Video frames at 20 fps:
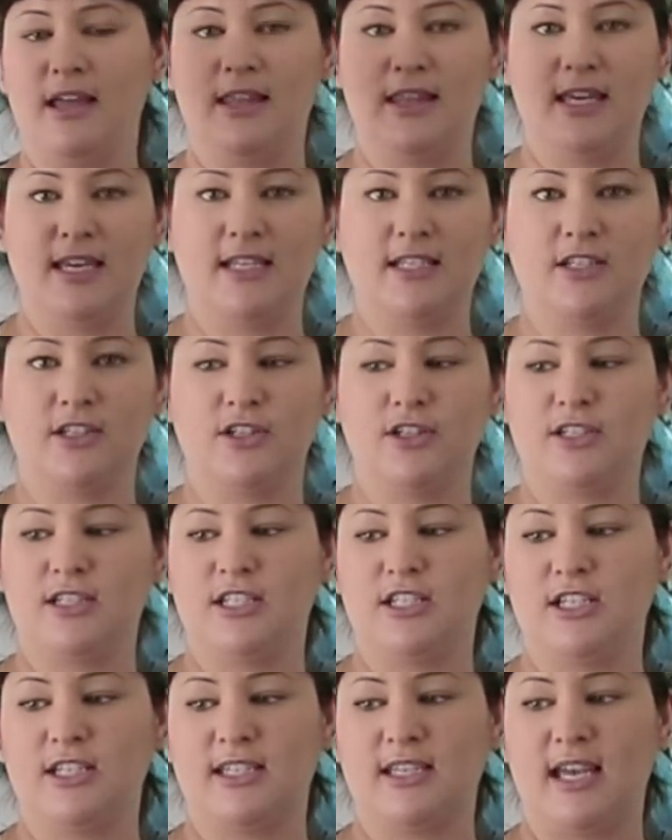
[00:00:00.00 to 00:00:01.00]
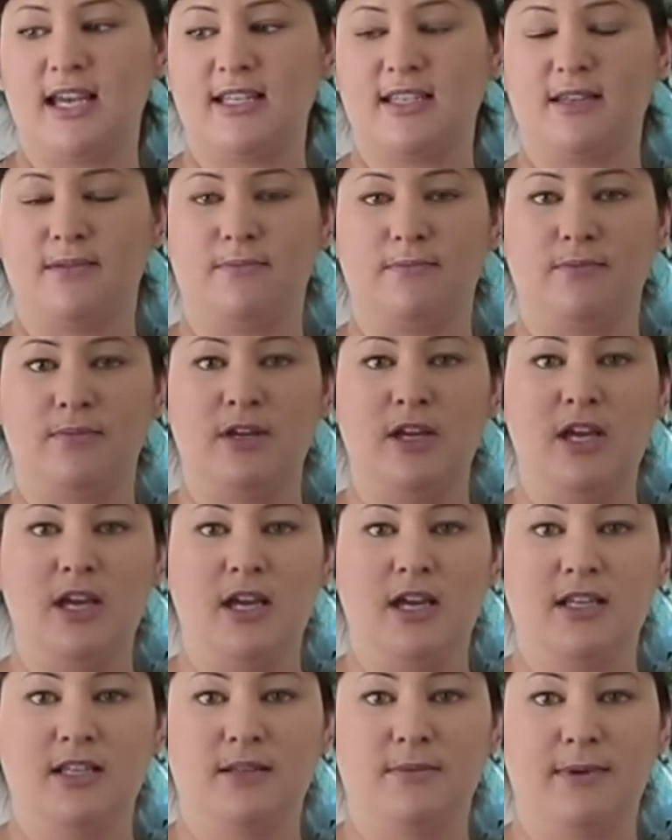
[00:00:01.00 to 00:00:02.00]
these are good to just get some
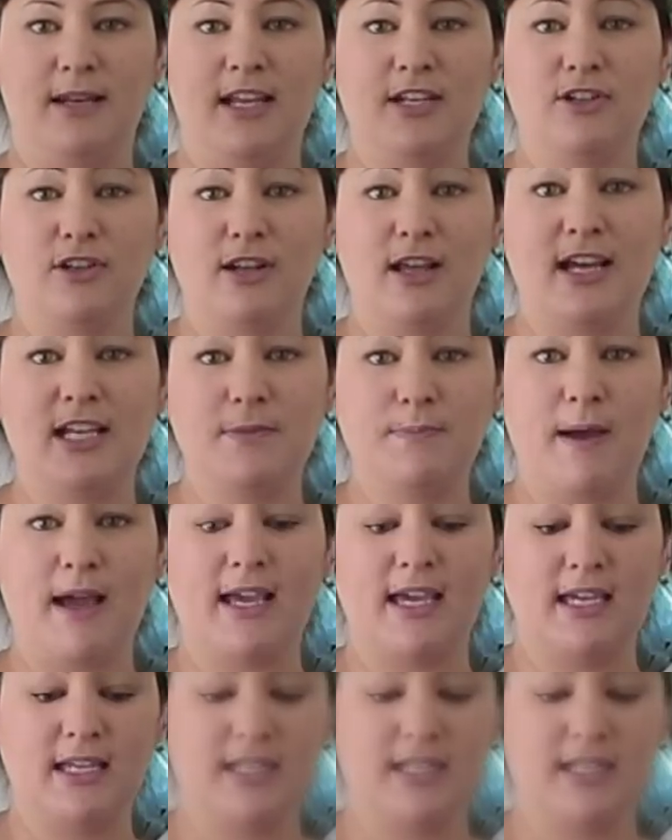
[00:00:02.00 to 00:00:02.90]
electrolytes back